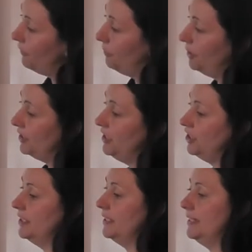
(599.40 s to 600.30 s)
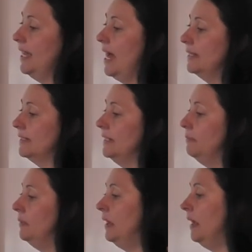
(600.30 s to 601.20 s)
of the practitioners as I asked
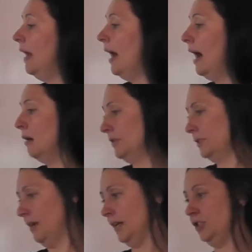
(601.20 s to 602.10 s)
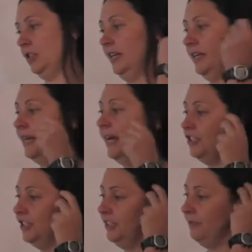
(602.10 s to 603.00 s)
him how structure and
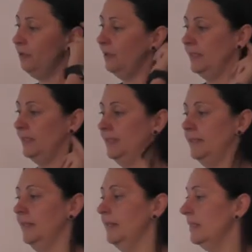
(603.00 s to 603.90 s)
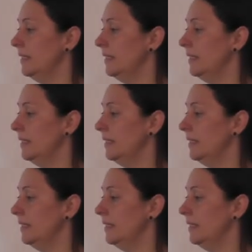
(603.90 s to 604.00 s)
culture influences, and